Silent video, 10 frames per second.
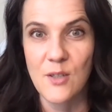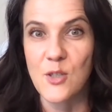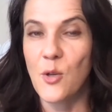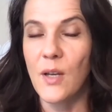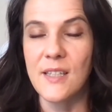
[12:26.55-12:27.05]

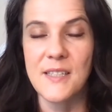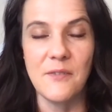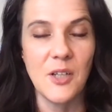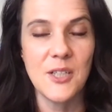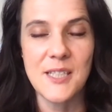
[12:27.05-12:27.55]
So it's
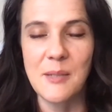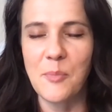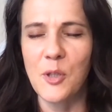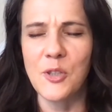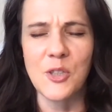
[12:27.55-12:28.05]
very
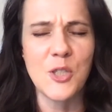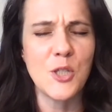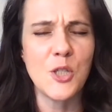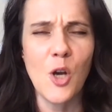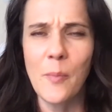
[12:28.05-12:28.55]
simple.
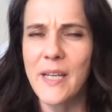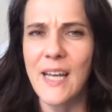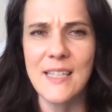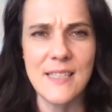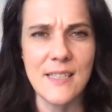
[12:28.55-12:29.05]
There's so many
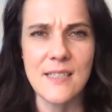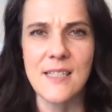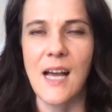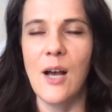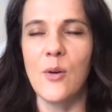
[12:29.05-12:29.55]
ideas
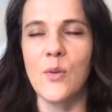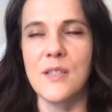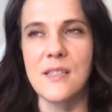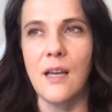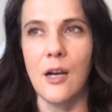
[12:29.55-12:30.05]
how
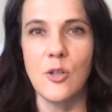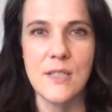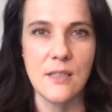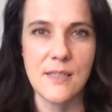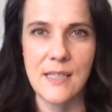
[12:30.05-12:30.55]
these
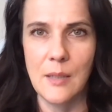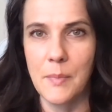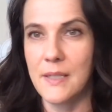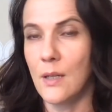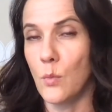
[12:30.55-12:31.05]
carousels can
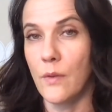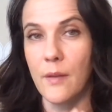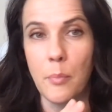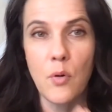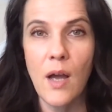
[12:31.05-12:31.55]
be done with
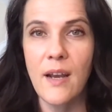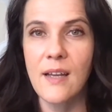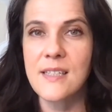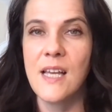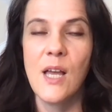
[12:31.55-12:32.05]
the
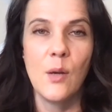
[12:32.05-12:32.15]
products,